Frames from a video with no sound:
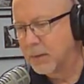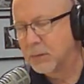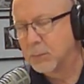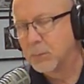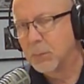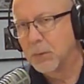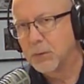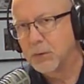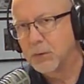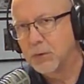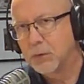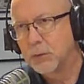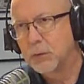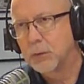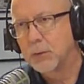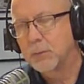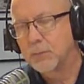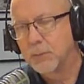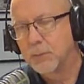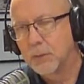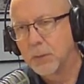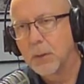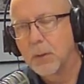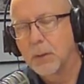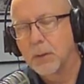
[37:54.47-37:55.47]
as much as
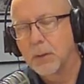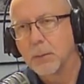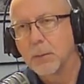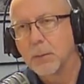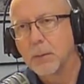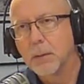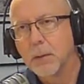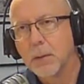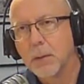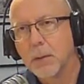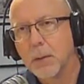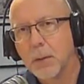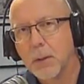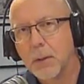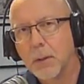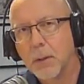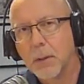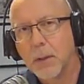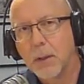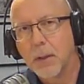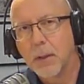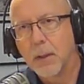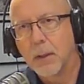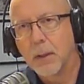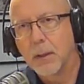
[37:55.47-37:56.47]
you've done
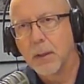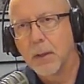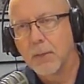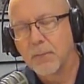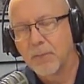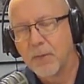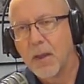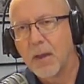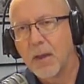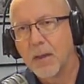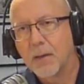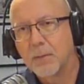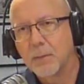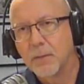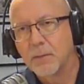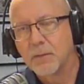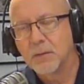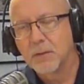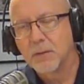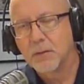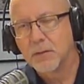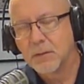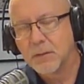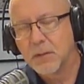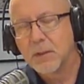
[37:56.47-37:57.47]
and have had the
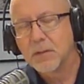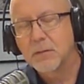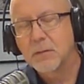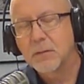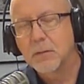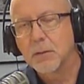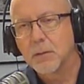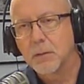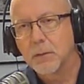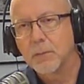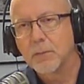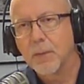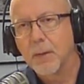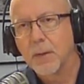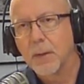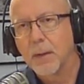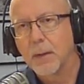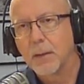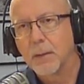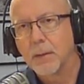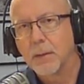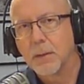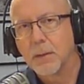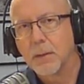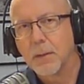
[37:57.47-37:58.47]
success that you've
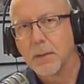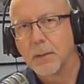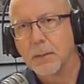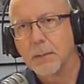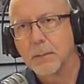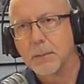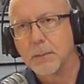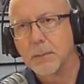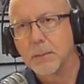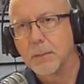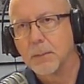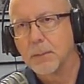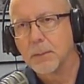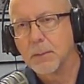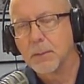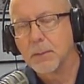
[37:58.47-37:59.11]
had. And